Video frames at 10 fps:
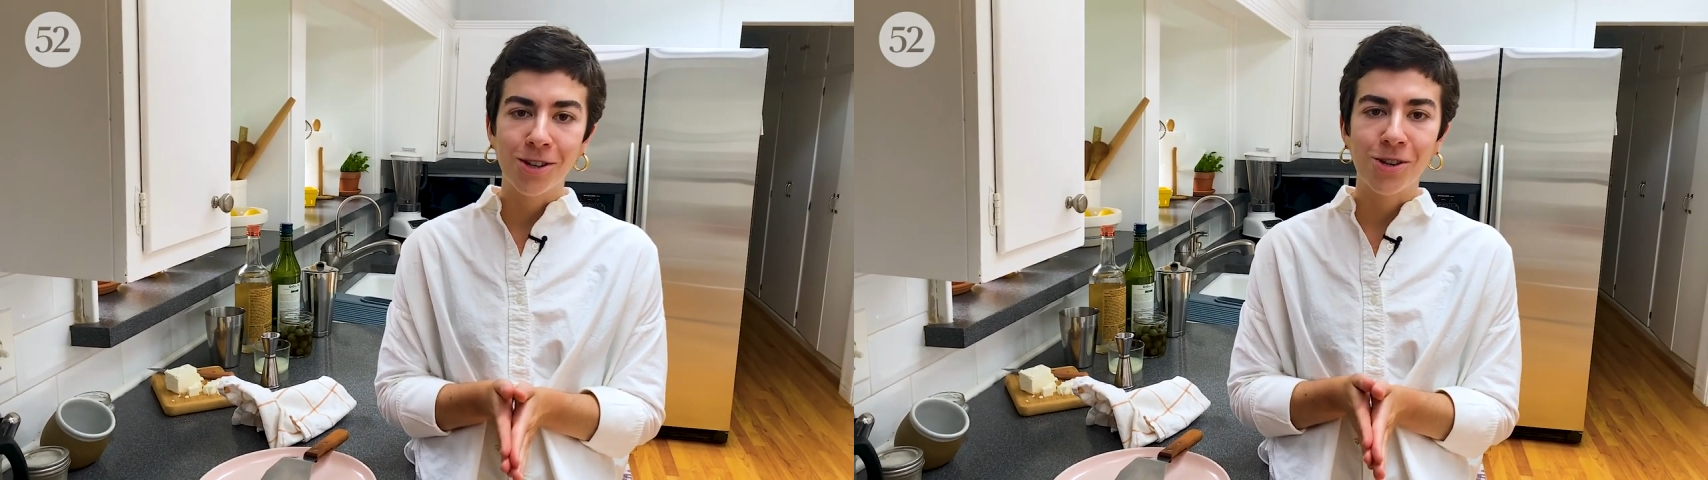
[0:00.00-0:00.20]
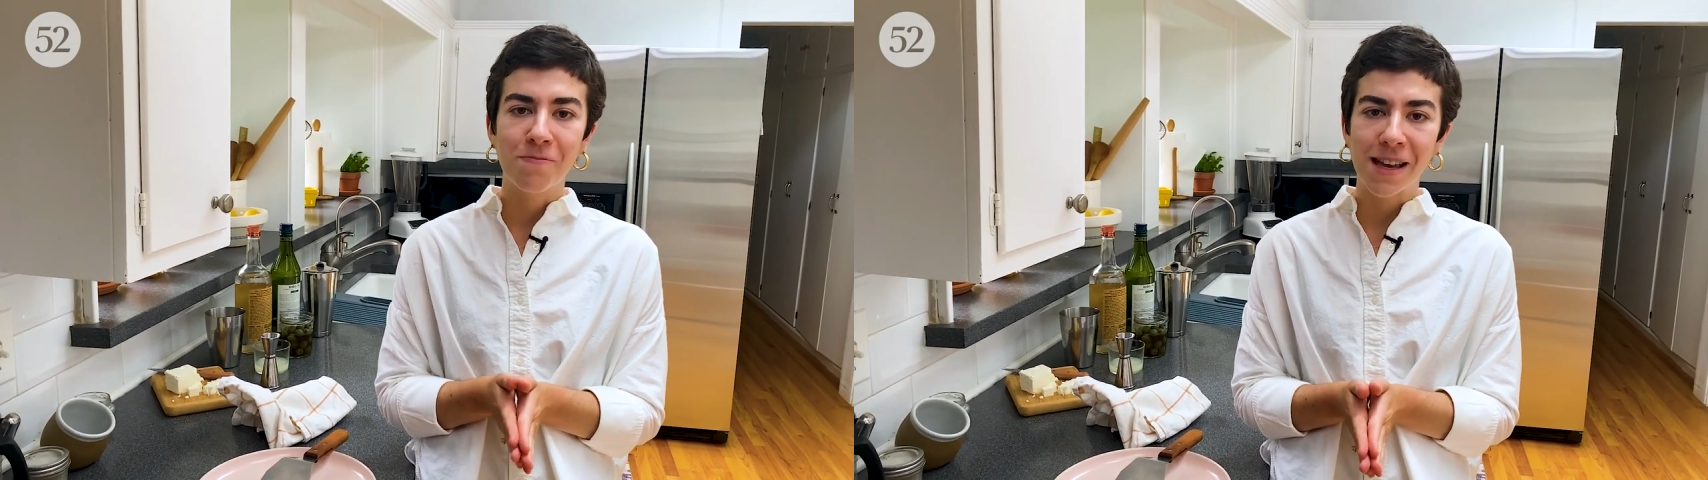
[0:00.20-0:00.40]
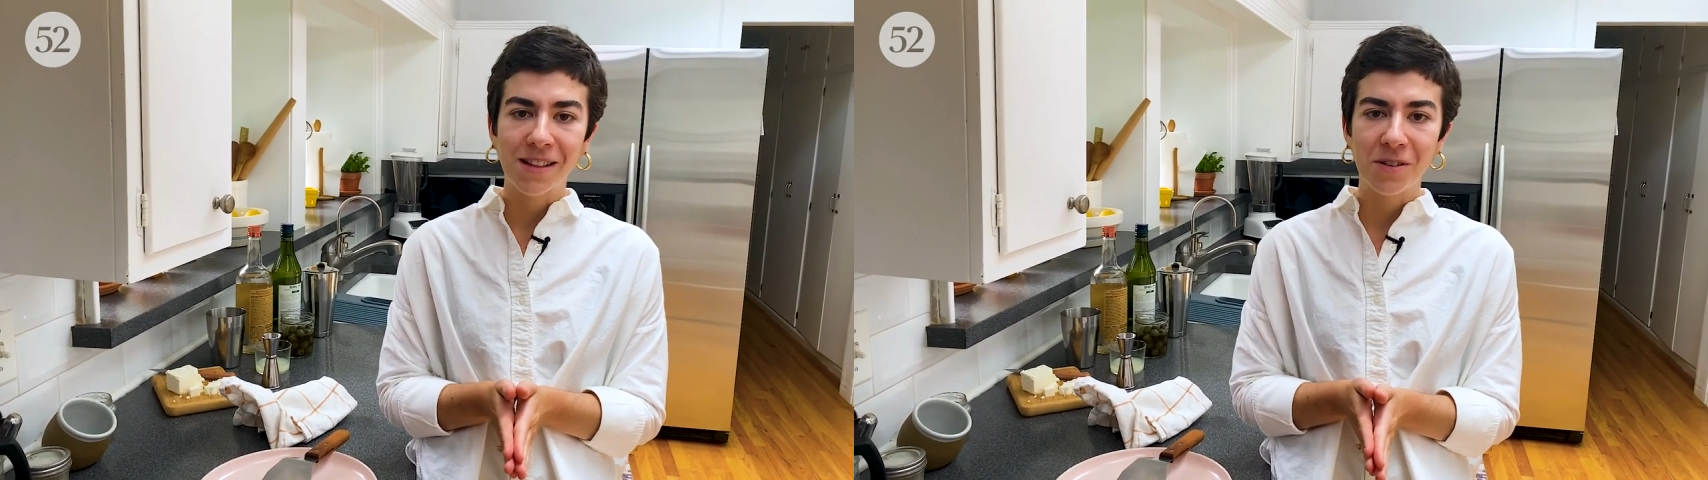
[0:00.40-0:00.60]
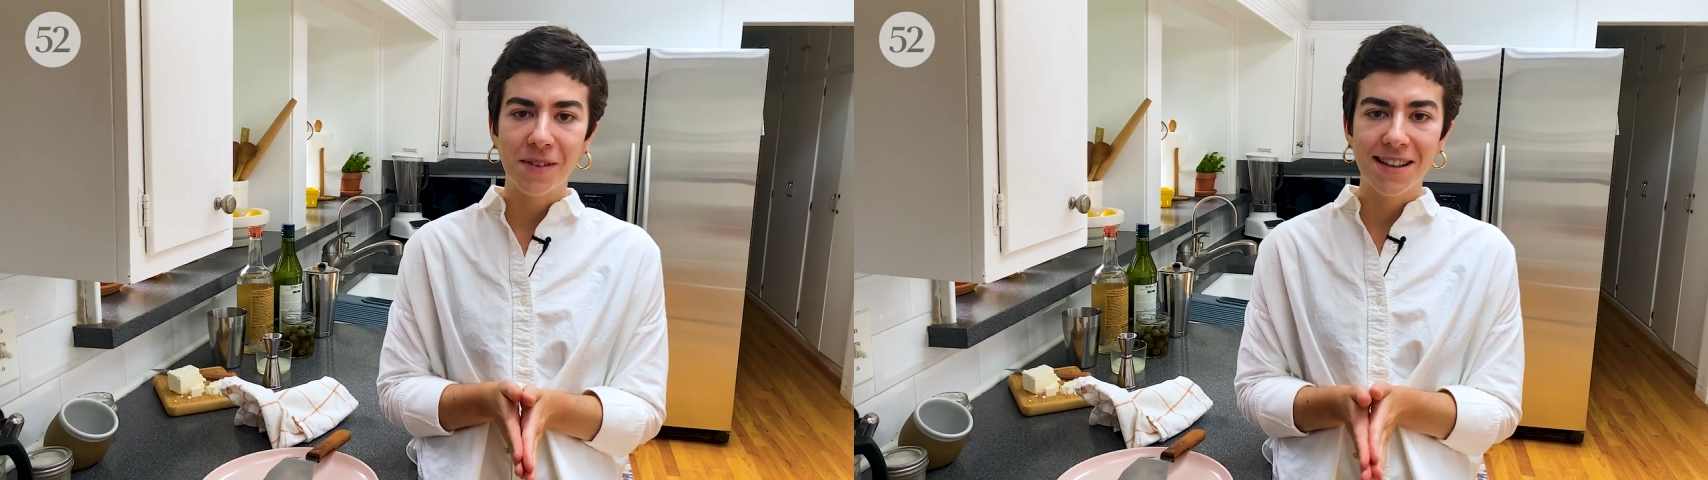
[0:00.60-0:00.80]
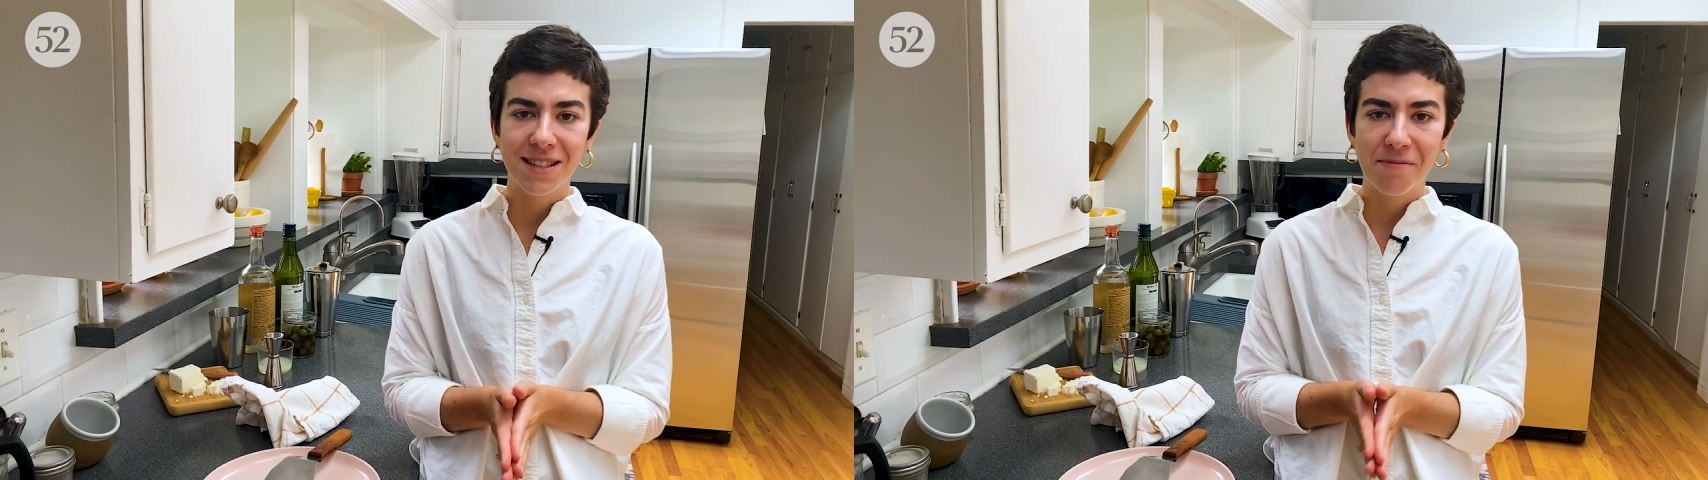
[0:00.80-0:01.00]
new Big Little
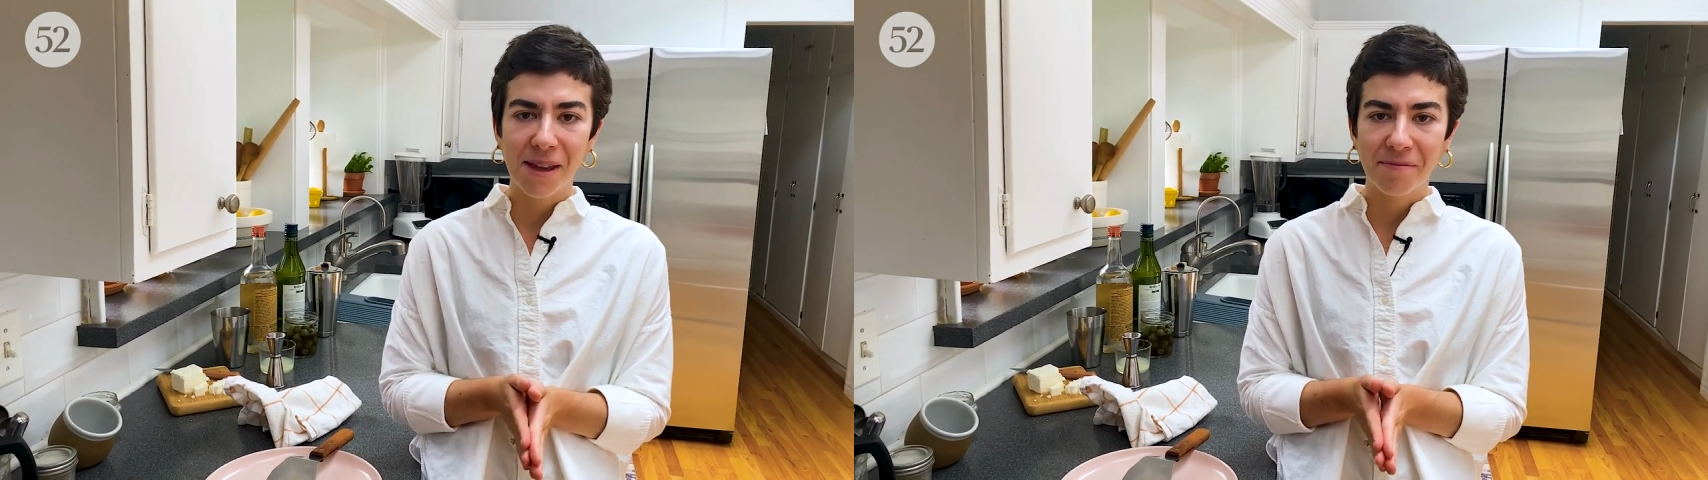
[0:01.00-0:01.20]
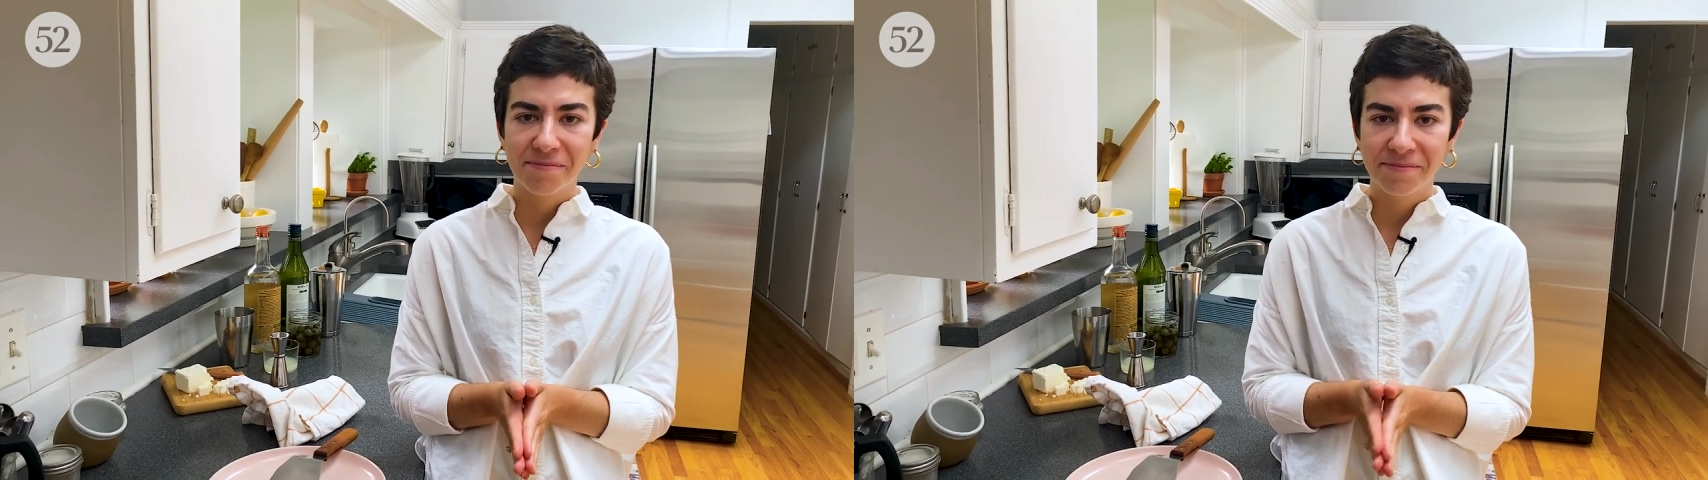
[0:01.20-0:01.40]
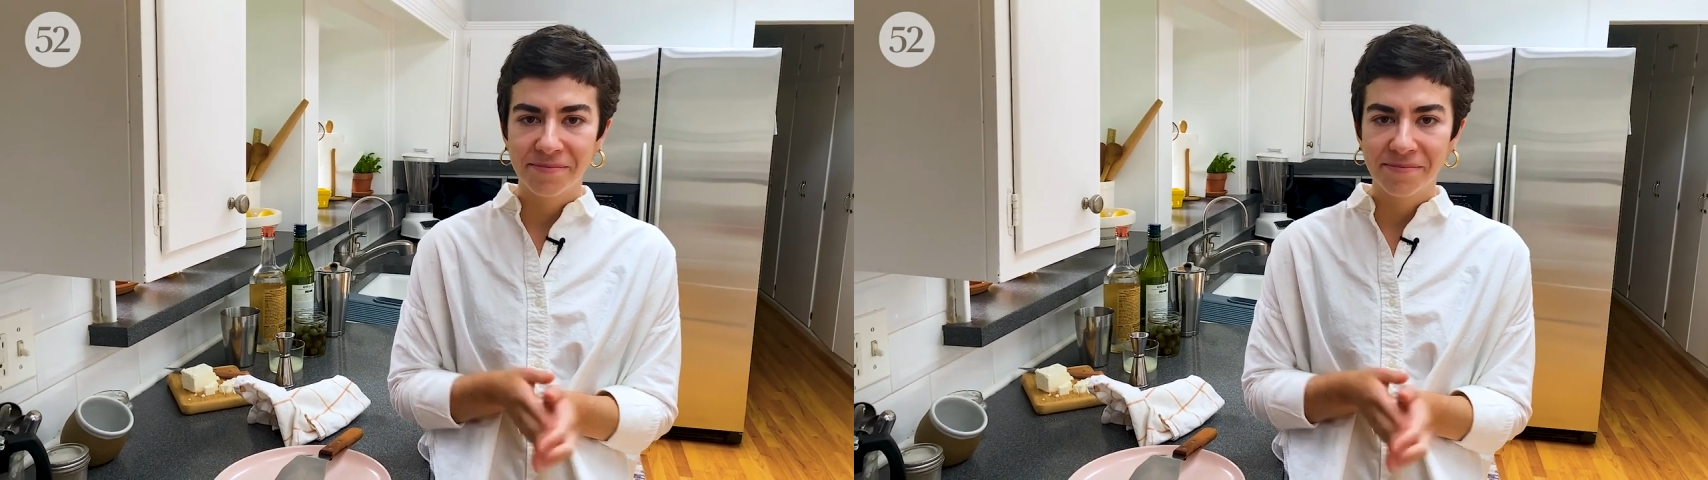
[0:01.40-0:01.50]
recipe.